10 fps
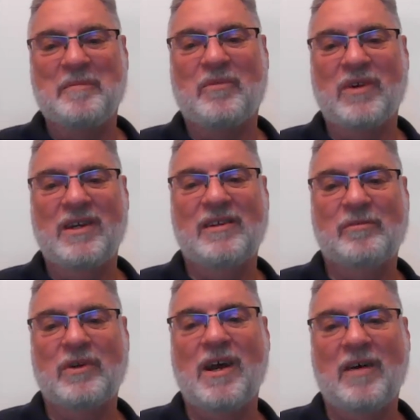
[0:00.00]

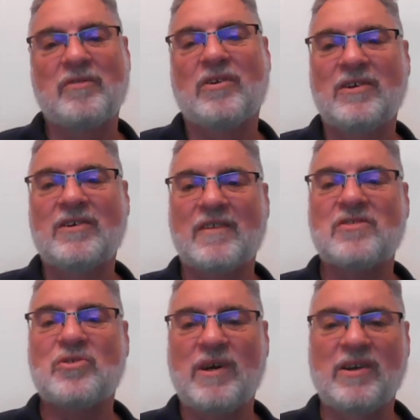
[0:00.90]
We have cleared the
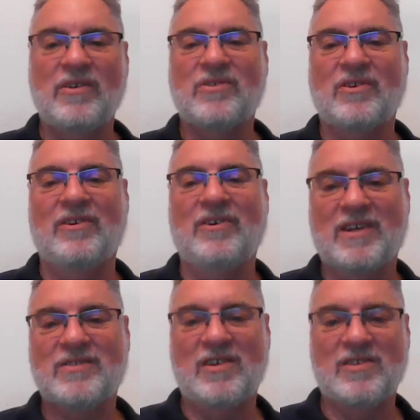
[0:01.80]
trails so they're
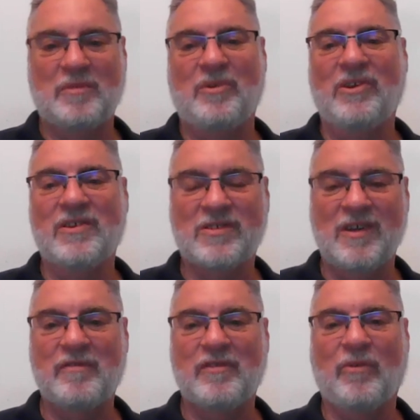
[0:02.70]
accessible and
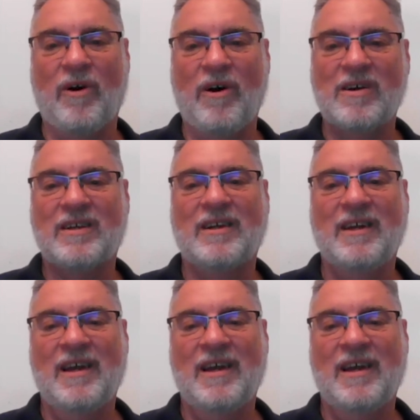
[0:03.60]
safe to walk,